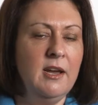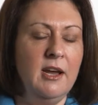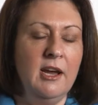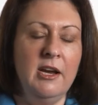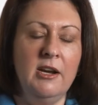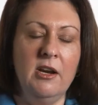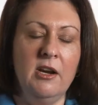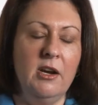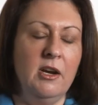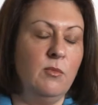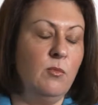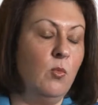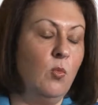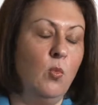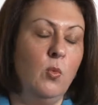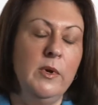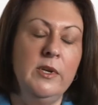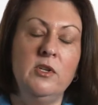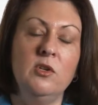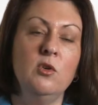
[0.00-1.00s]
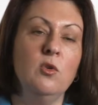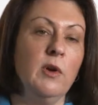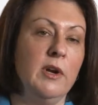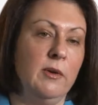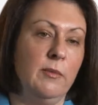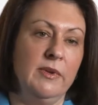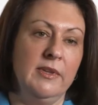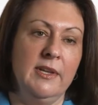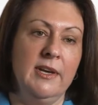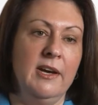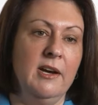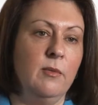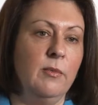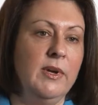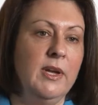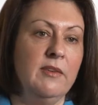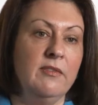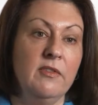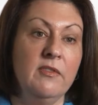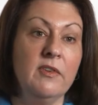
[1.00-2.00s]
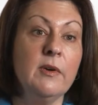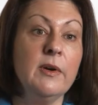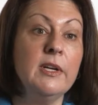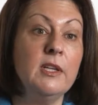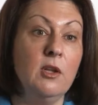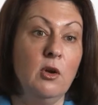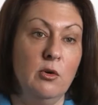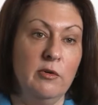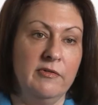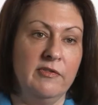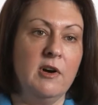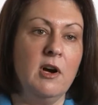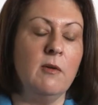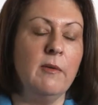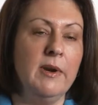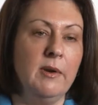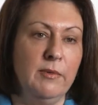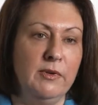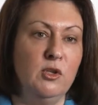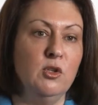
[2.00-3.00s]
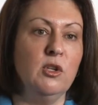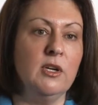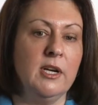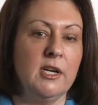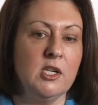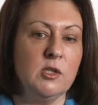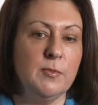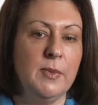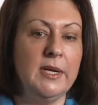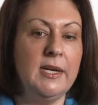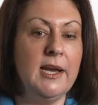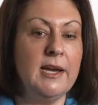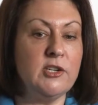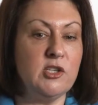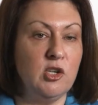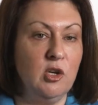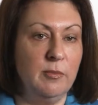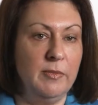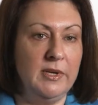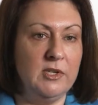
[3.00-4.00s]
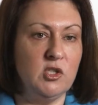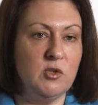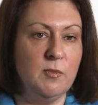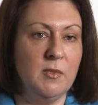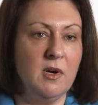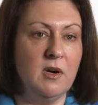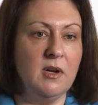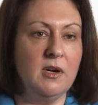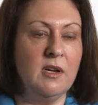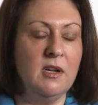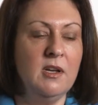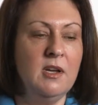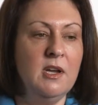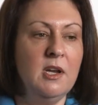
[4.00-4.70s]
And we do great with that. We have a very low fall rate when you look at us by national benchmark.